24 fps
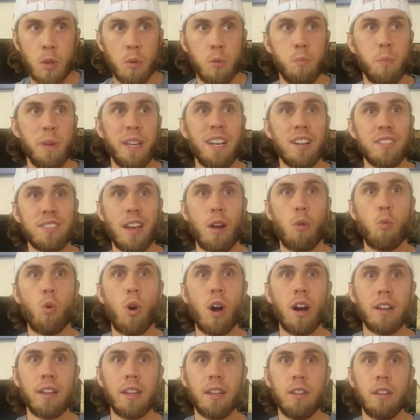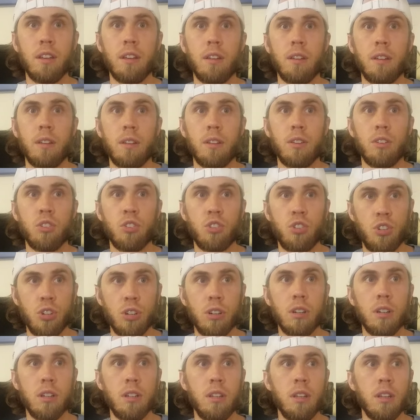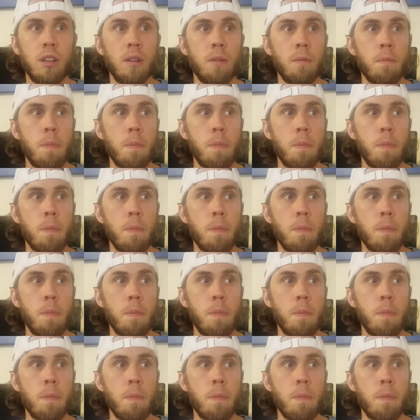because I wanted good